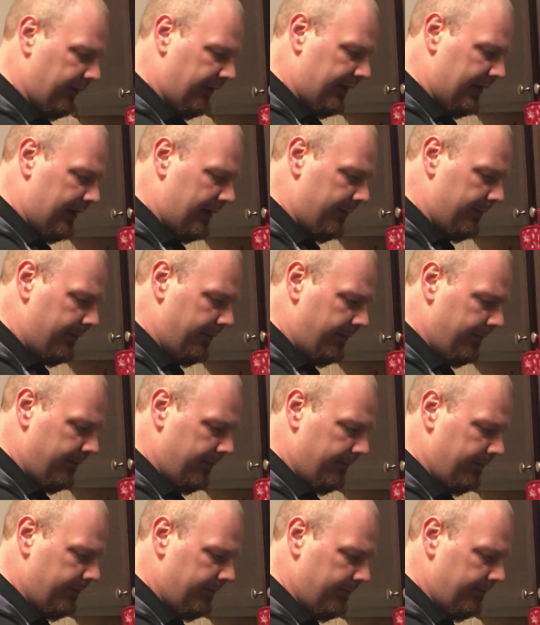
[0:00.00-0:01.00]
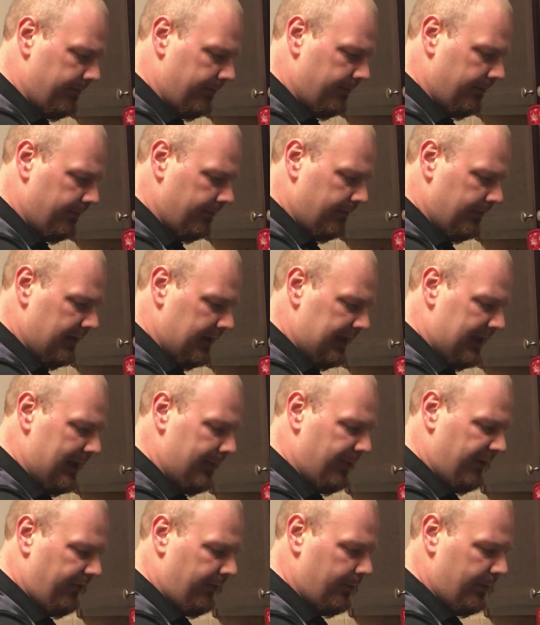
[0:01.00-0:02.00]
our thumb.
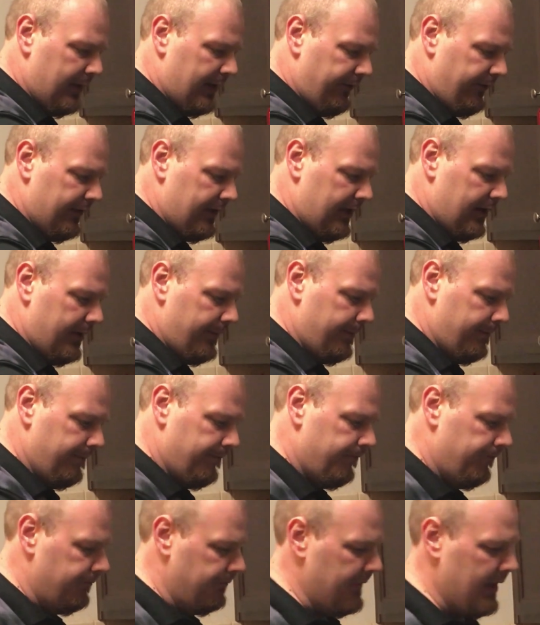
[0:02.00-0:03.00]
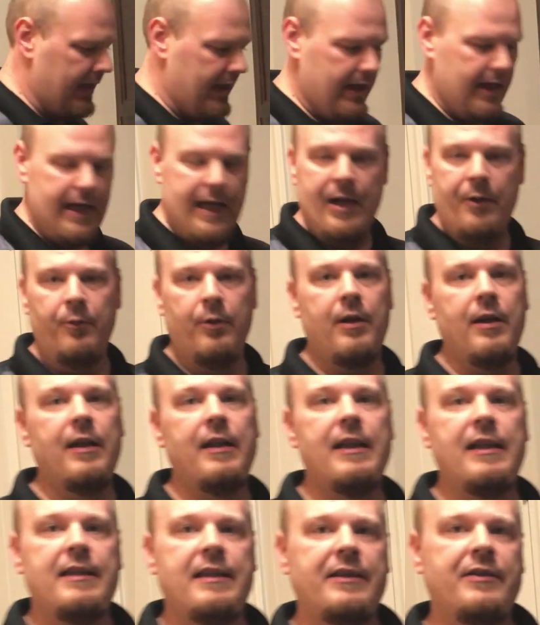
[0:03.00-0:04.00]
Keep it from puffing up. And we're going
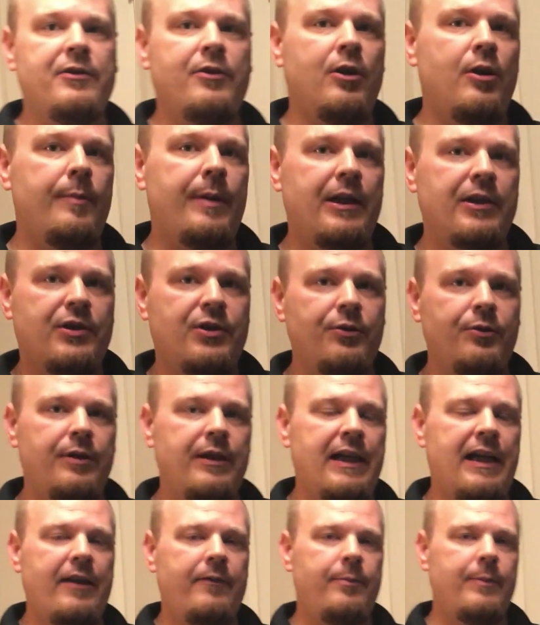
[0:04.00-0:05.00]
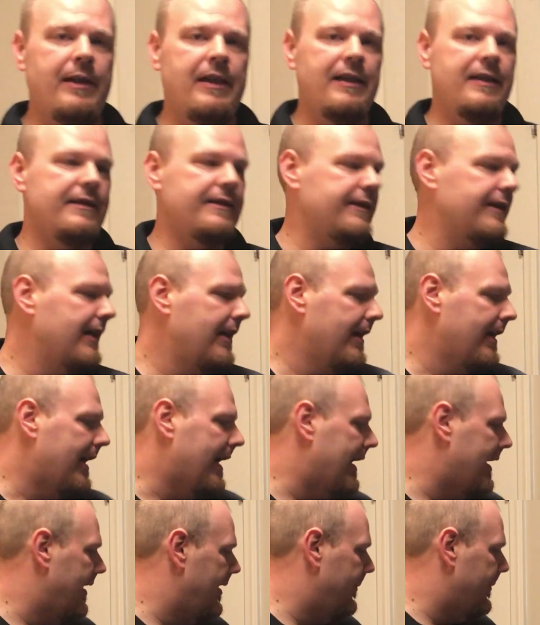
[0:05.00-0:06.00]
to let these go about 2.5 minutes.
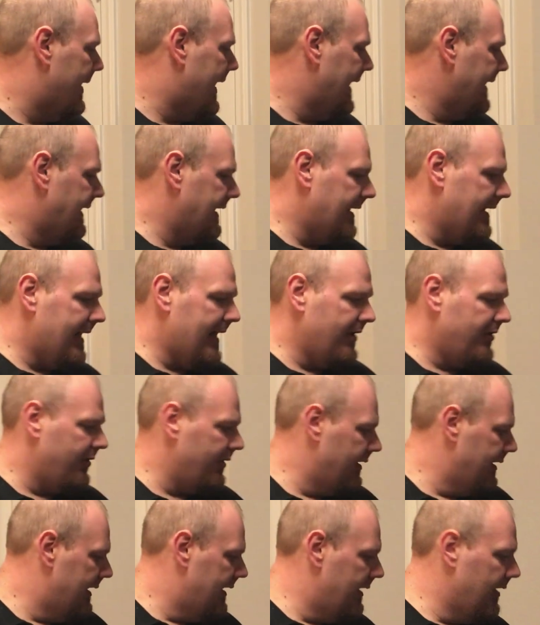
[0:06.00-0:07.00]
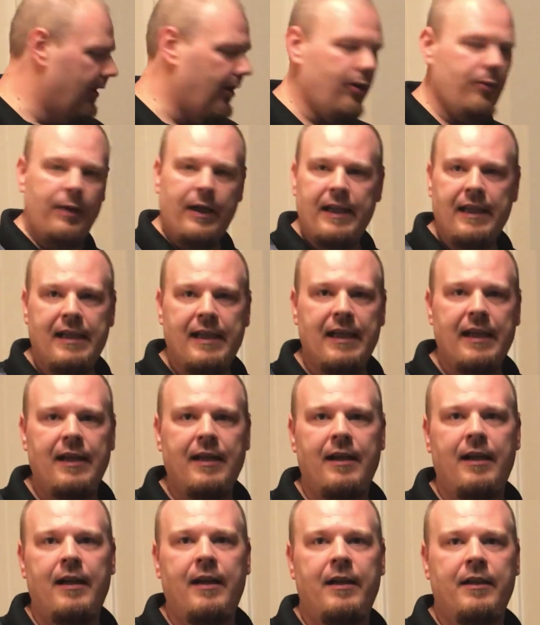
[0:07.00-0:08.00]
I did actually already get
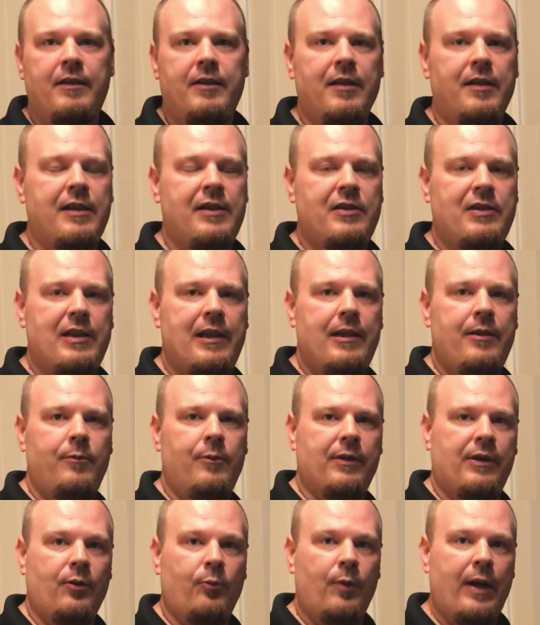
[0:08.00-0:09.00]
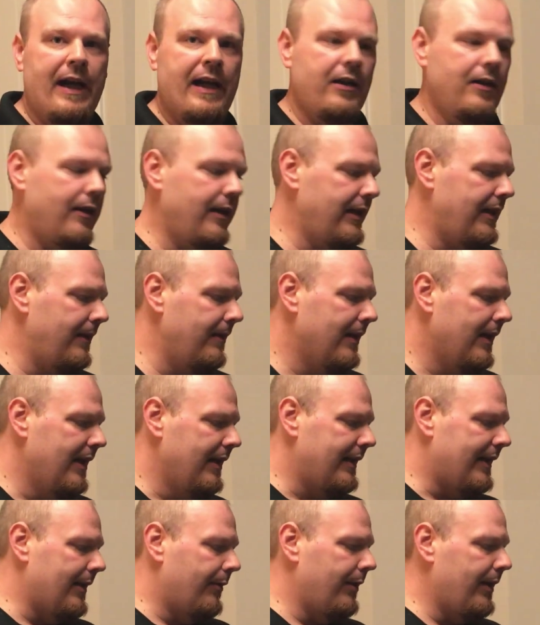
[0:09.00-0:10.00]
a cookie sheet with a rack on it.
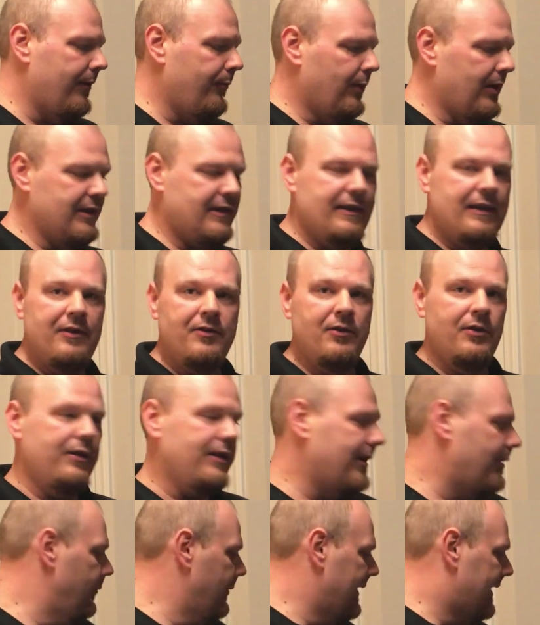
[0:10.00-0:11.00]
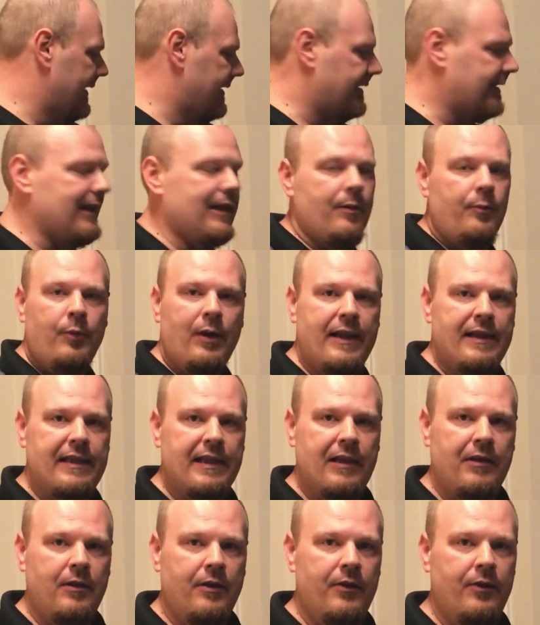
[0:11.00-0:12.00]
That way once these are done, we can set them right
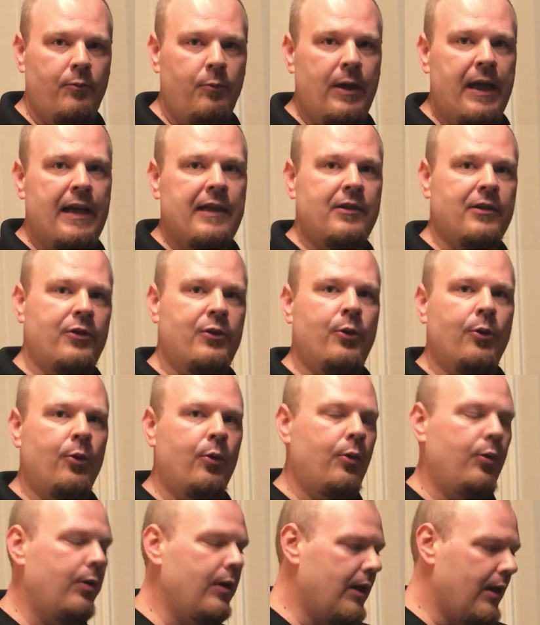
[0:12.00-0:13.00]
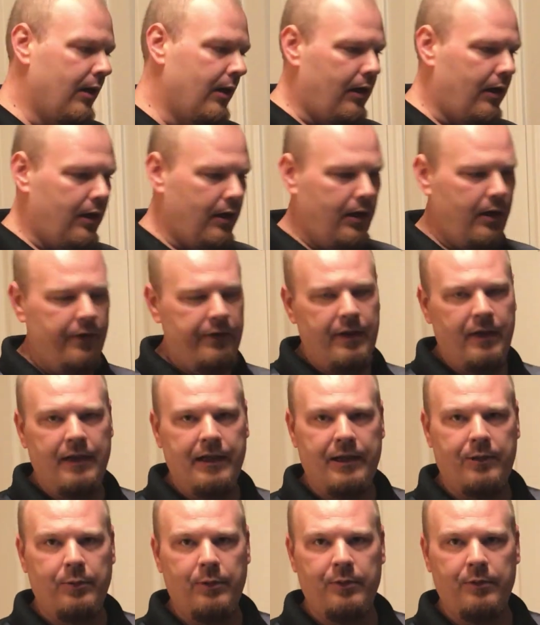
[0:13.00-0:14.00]
down on the rack to cool. All the
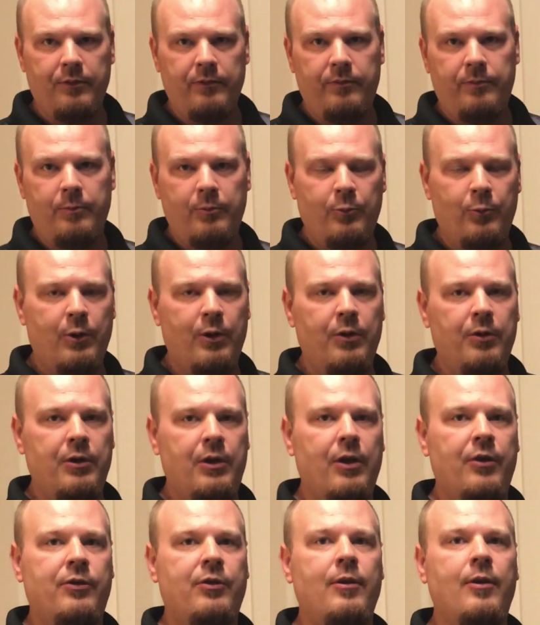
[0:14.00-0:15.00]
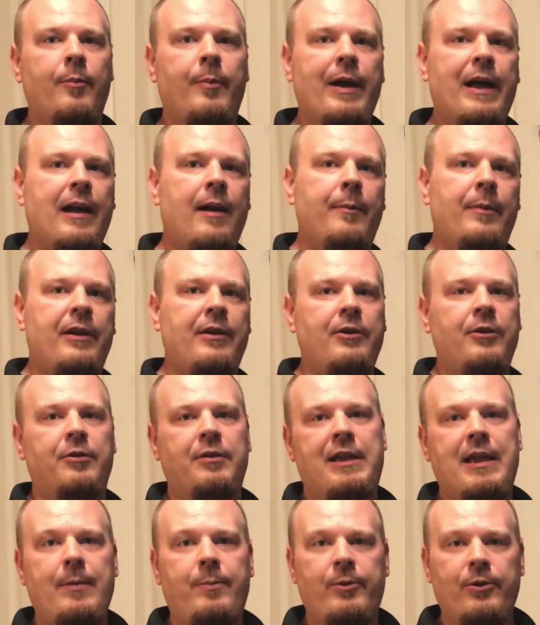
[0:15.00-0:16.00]
liquid will go through the bottom, and you'll
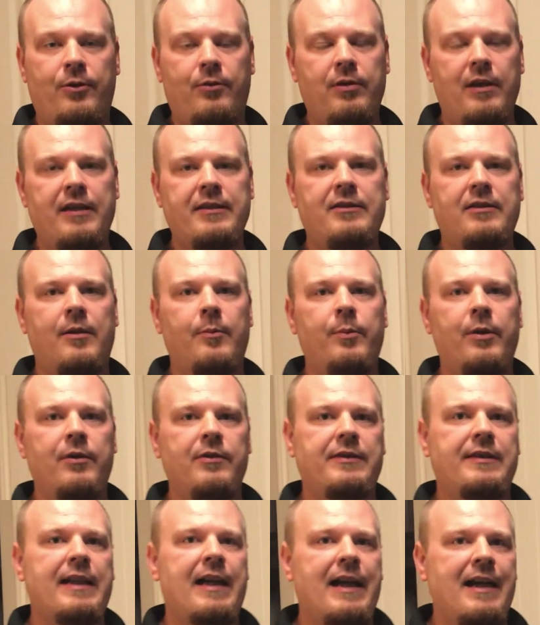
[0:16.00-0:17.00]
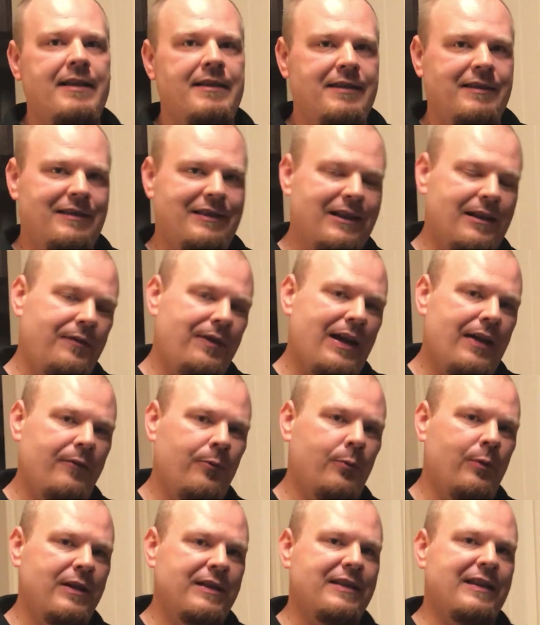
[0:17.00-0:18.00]
keep your crust on both sides instead of having
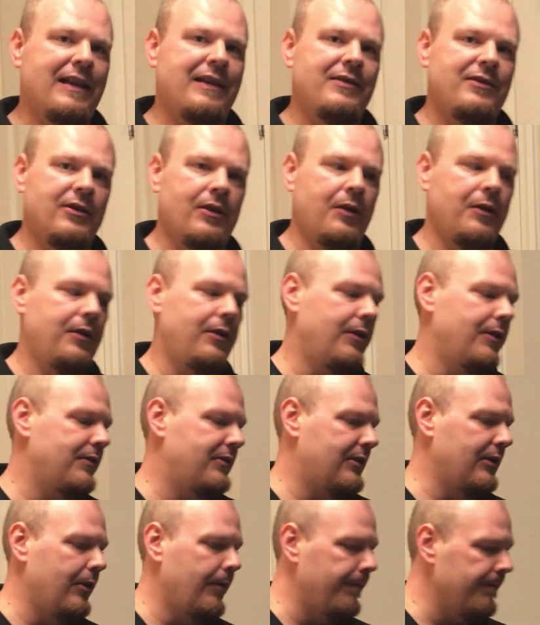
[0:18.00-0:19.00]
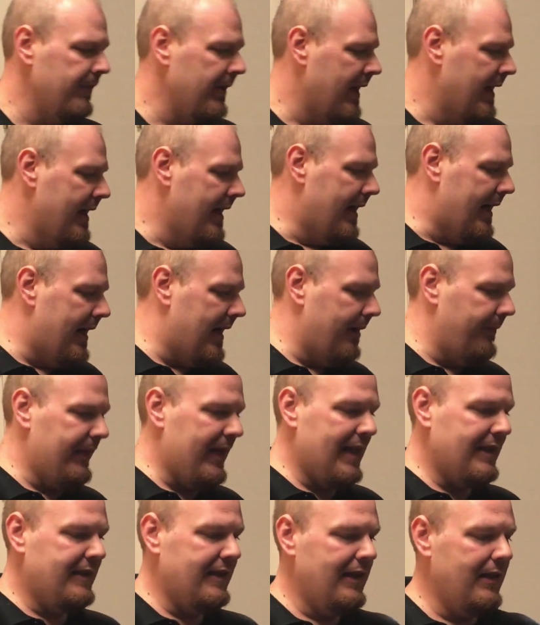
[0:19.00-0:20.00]
one side soggy. So
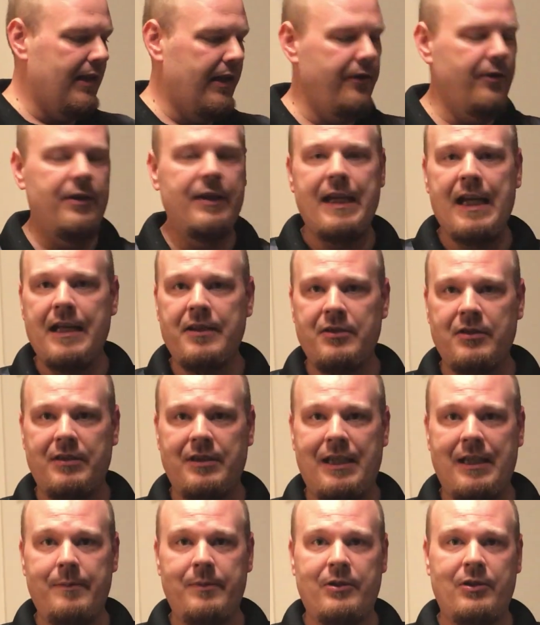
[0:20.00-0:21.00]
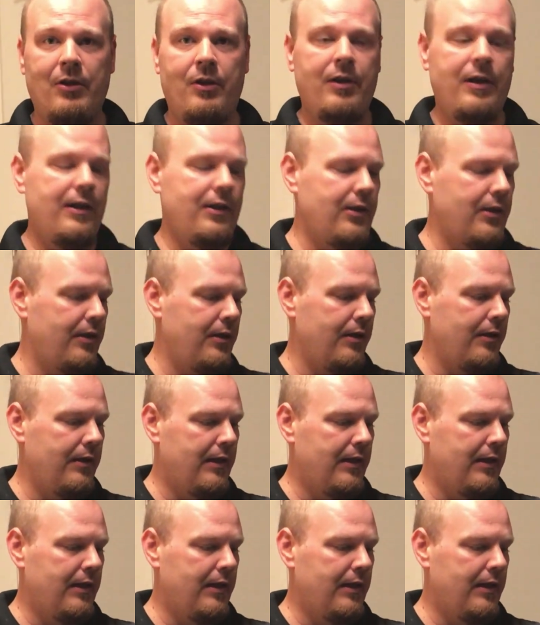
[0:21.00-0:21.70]
that's it. Other than that, just keep stirring your